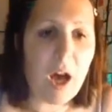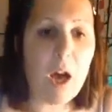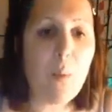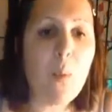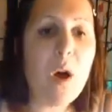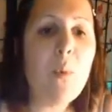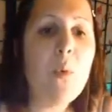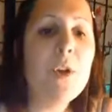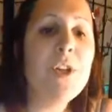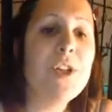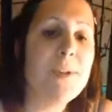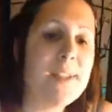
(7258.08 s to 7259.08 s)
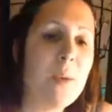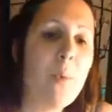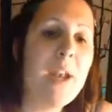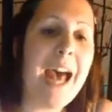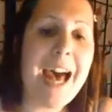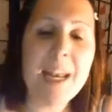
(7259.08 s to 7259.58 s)
What I want to do is I
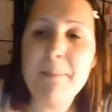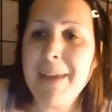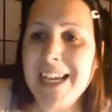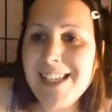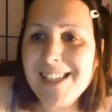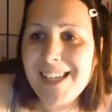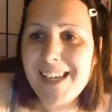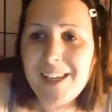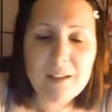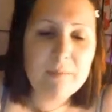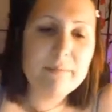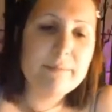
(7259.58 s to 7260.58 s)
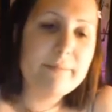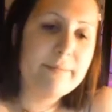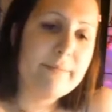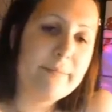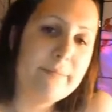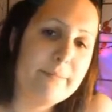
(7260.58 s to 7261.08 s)
want to animate it,
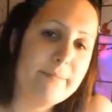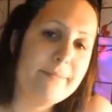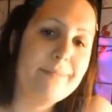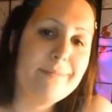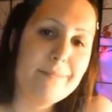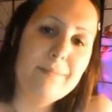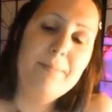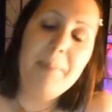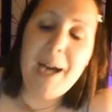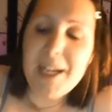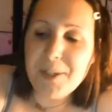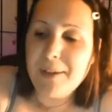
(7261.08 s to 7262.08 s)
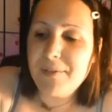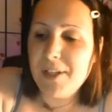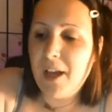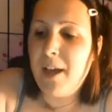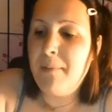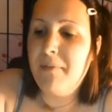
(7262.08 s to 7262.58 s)
but I don't have
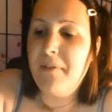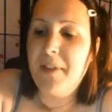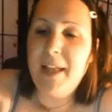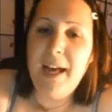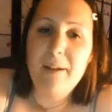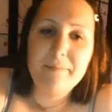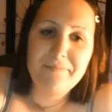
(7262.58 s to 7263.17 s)
time for that.